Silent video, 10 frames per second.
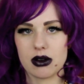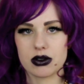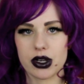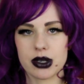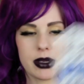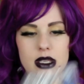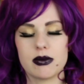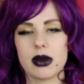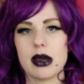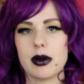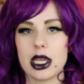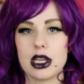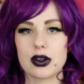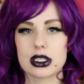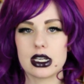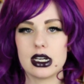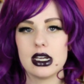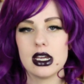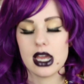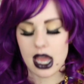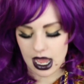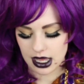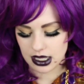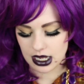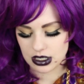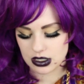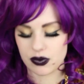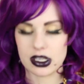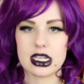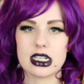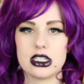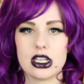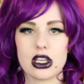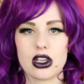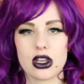I was recommended them by my hairdresser and they're just fantastic.